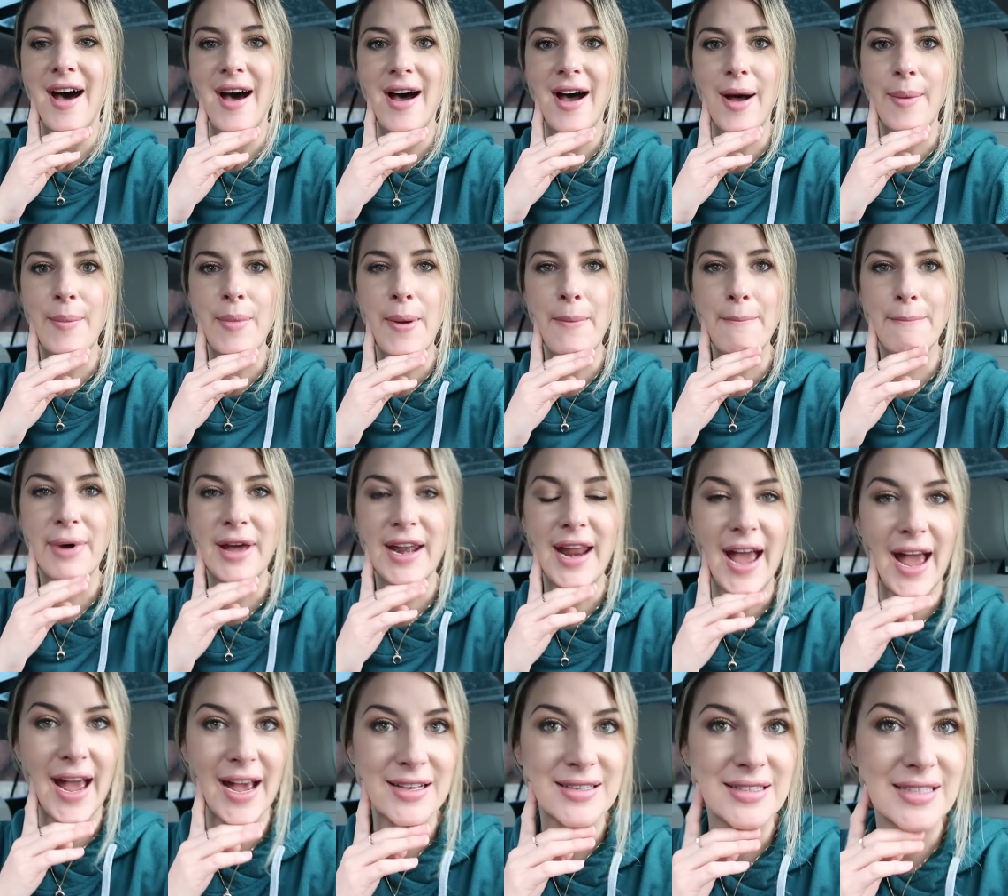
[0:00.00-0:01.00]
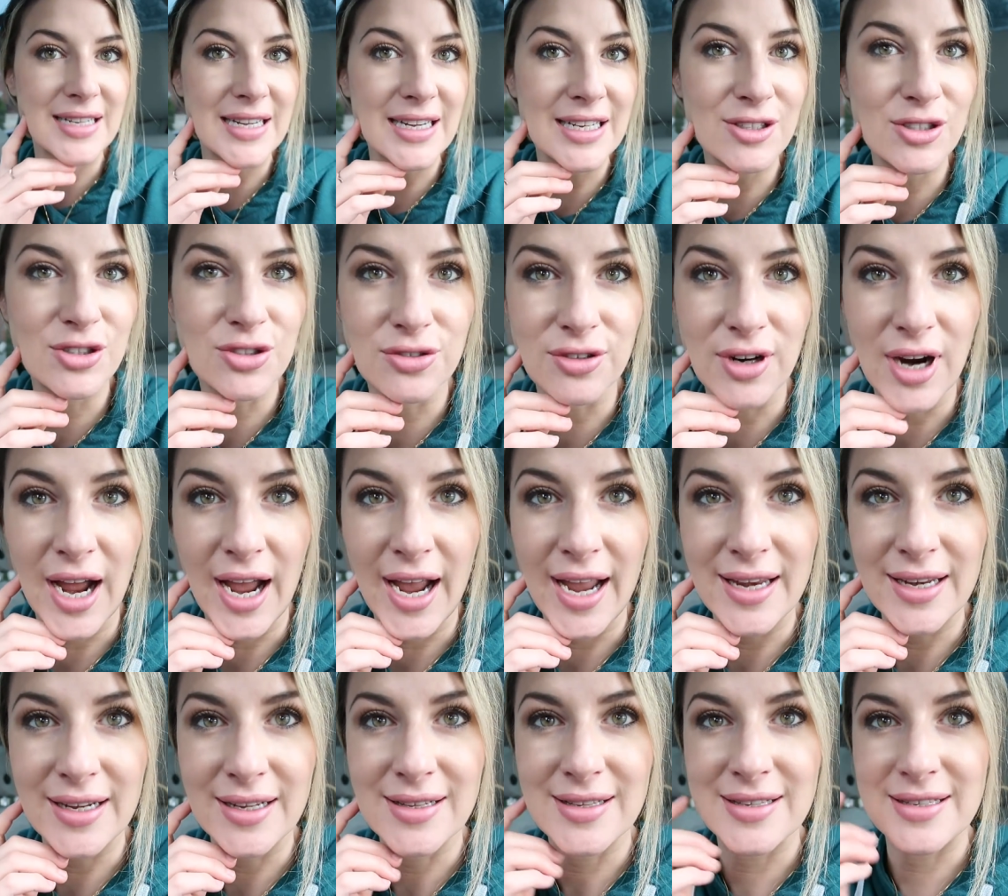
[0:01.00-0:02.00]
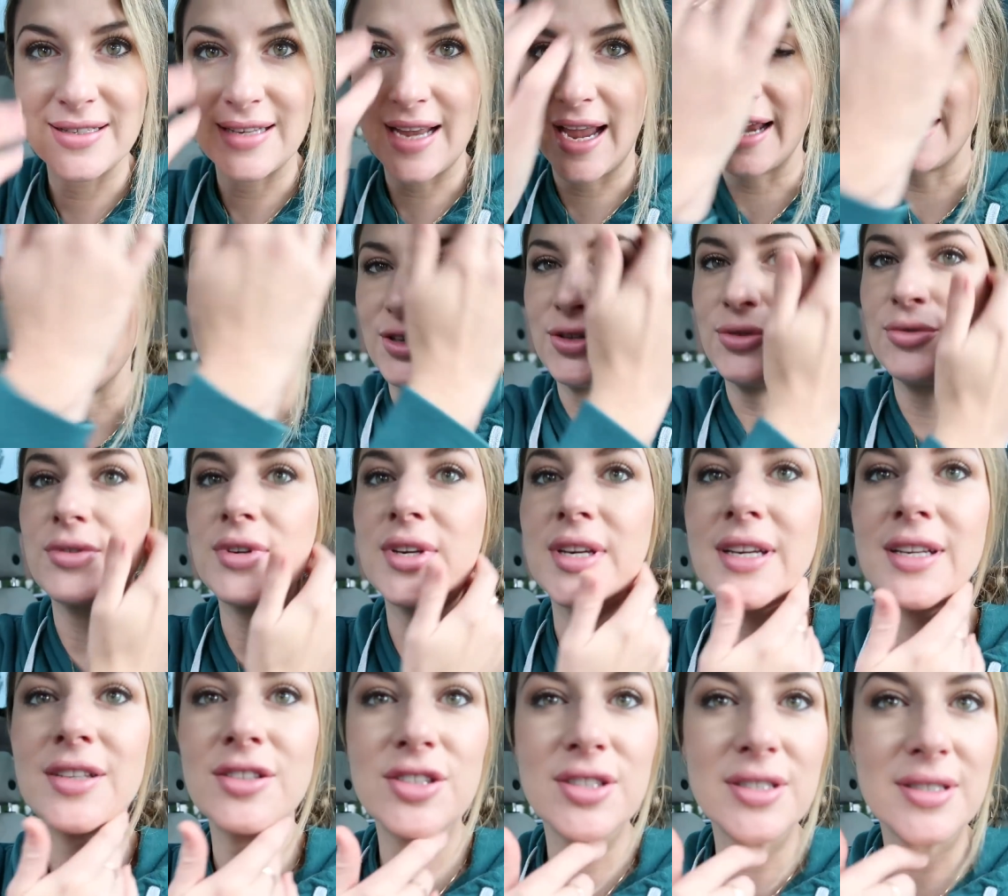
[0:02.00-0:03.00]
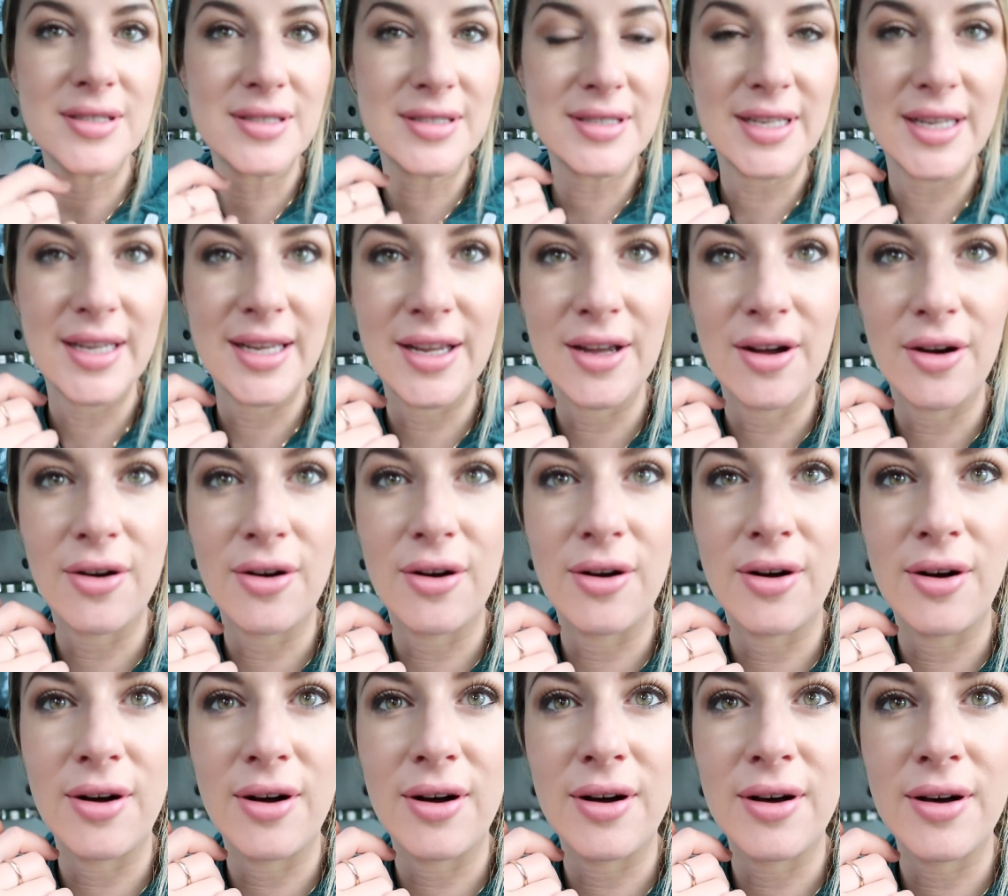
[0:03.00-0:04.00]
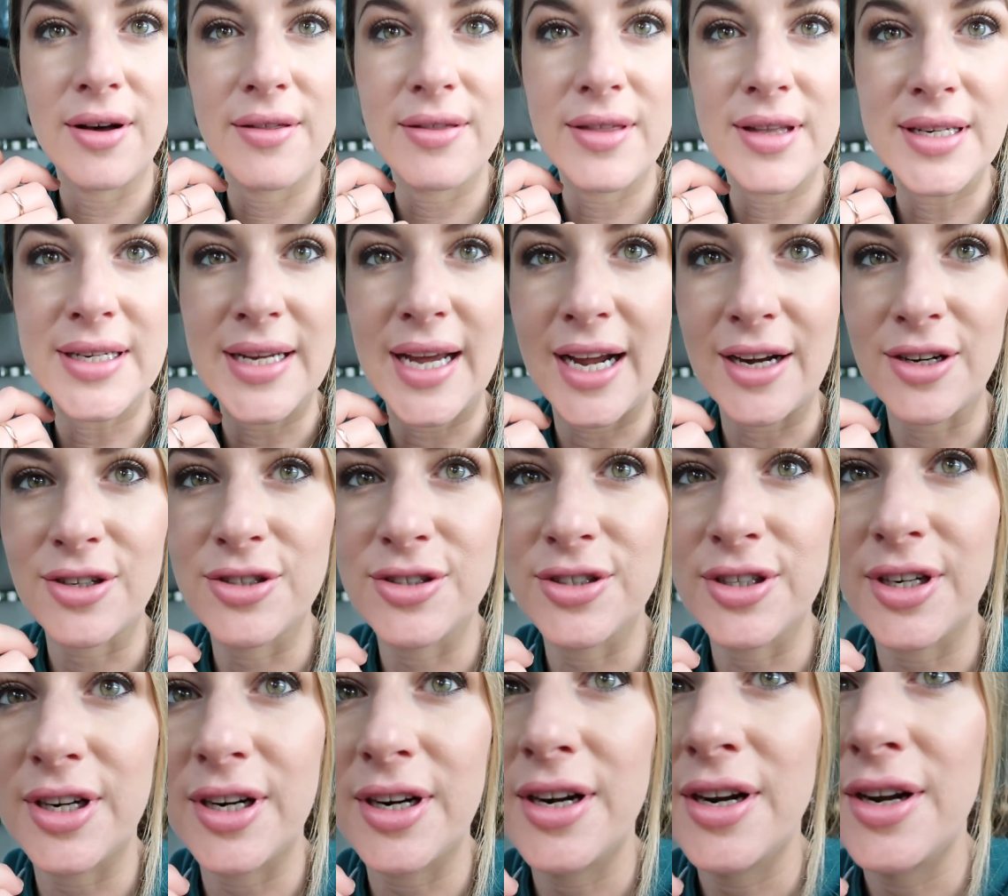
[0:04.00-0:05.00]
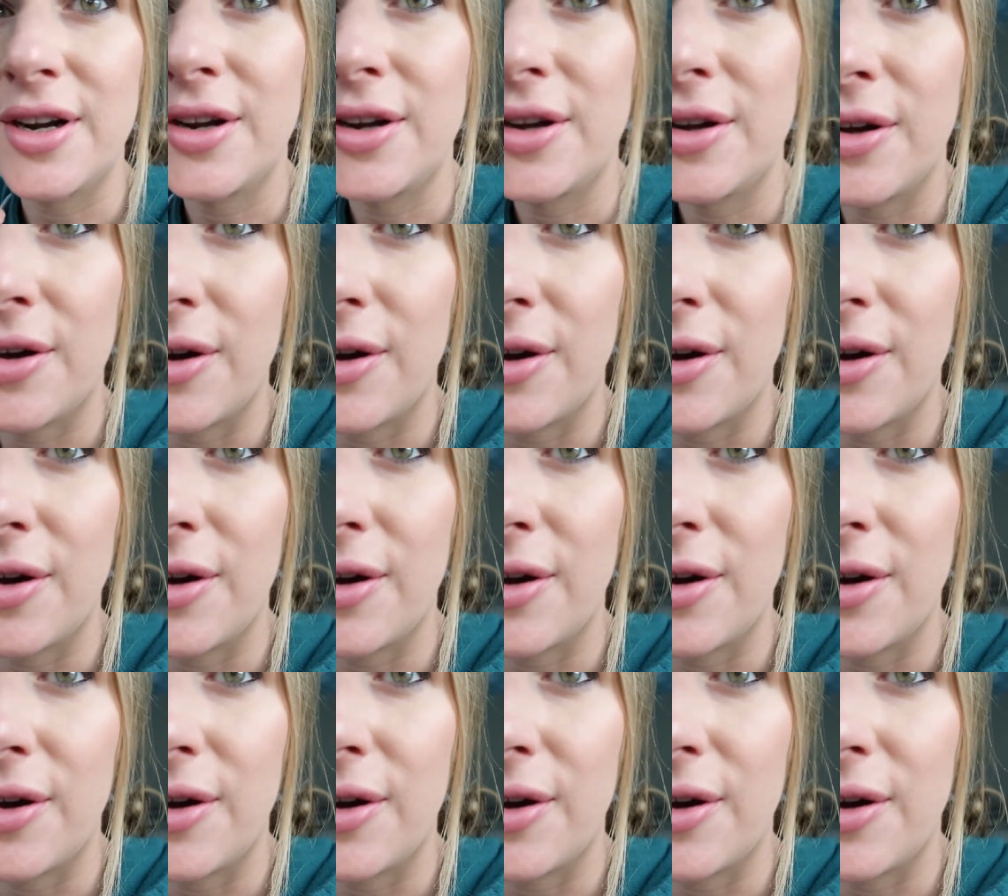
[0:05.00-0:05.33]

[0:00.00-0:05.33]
Um, but as it dried and set, you can just see all the texture